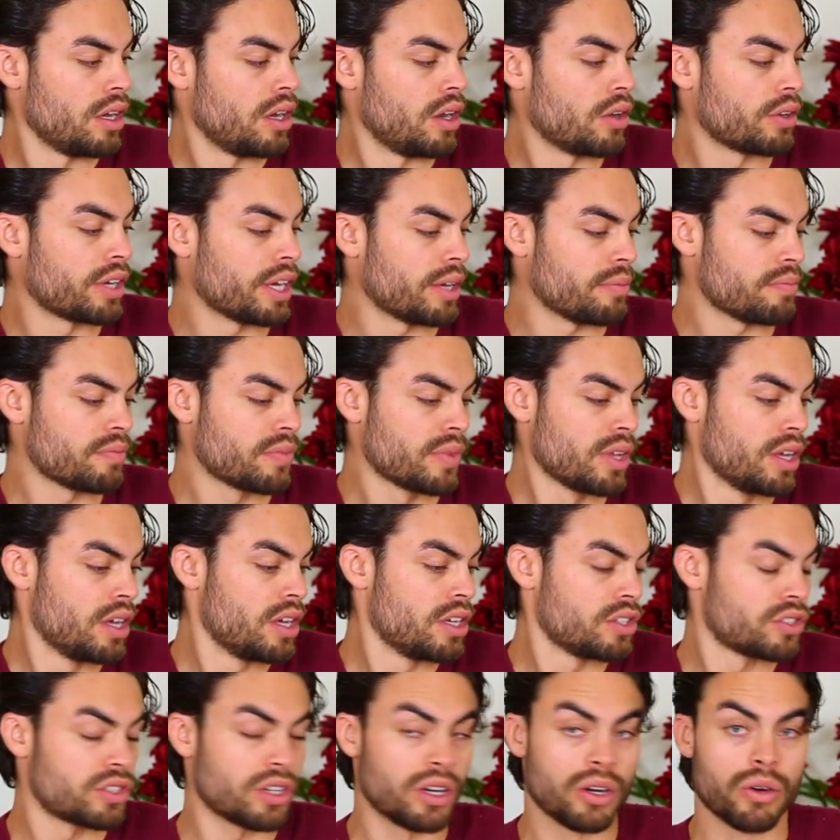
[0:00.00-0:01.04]
Okay,
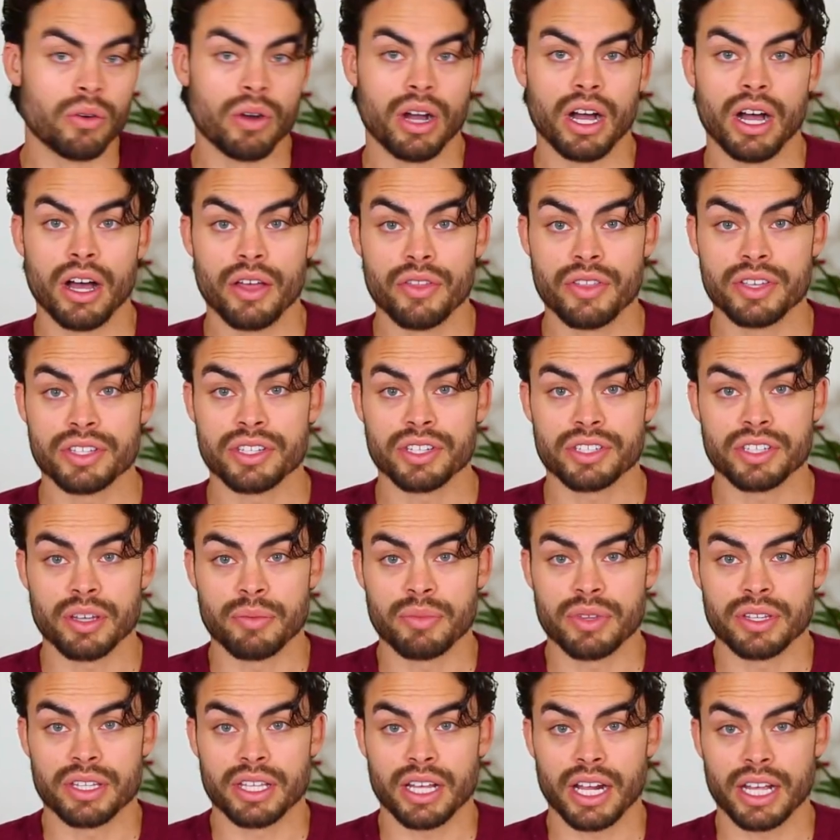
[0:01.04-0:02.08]
so uh, this is
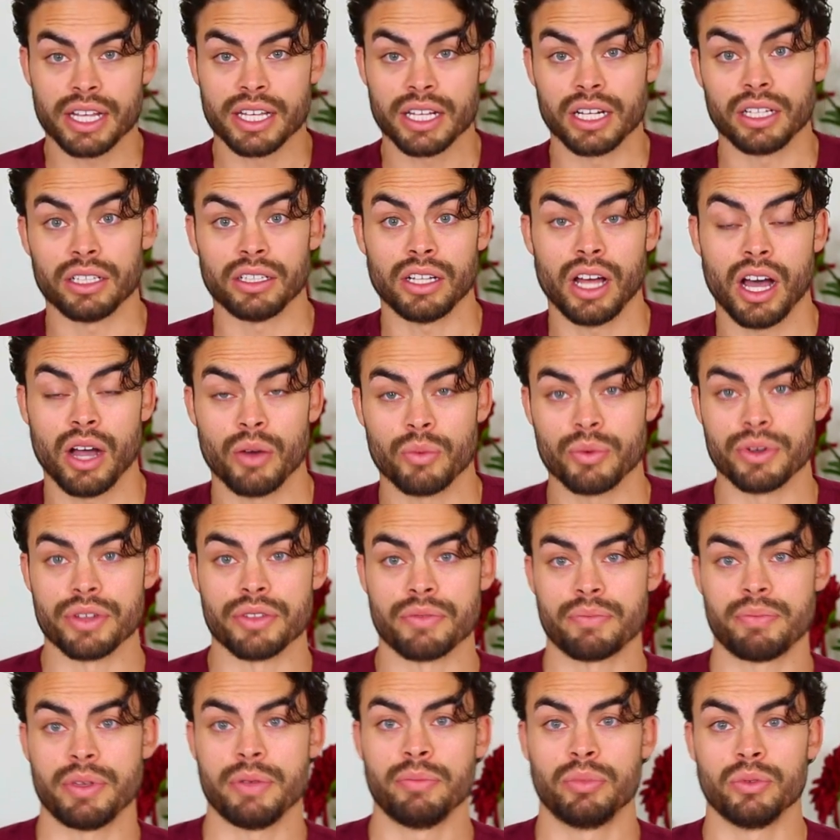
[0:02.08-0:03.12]
something that I get a lot
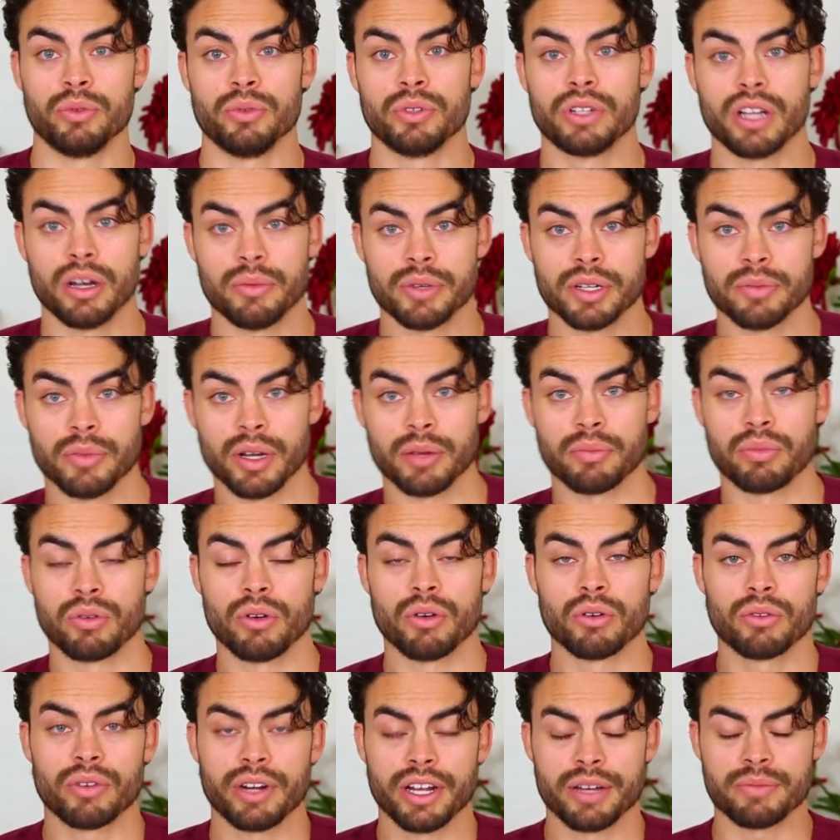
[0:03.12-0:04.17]
with people who come into my
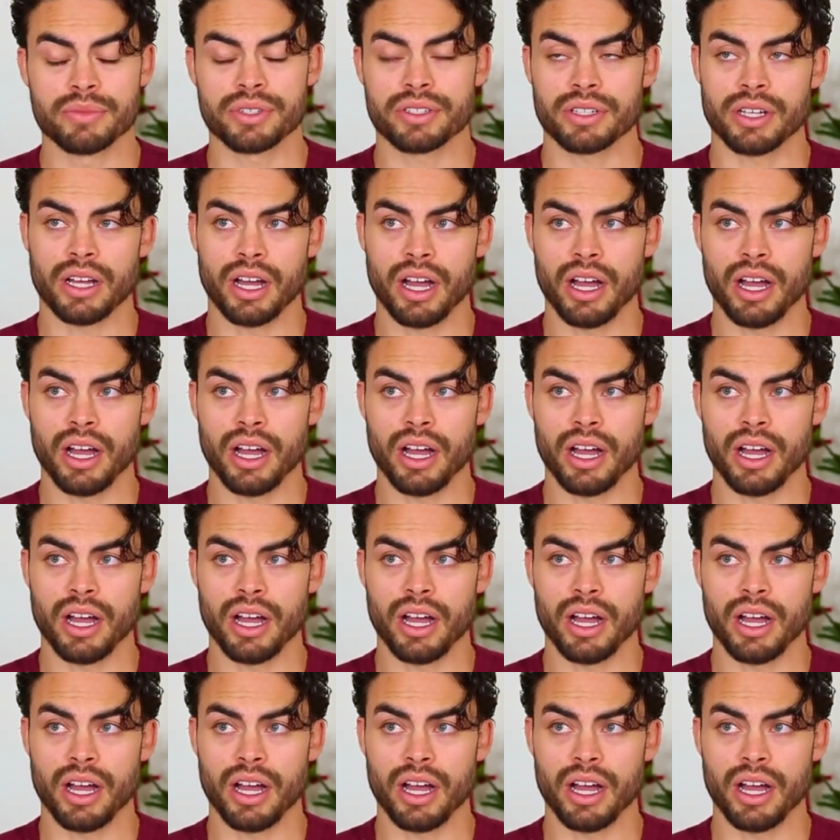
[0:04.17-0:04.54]
programs.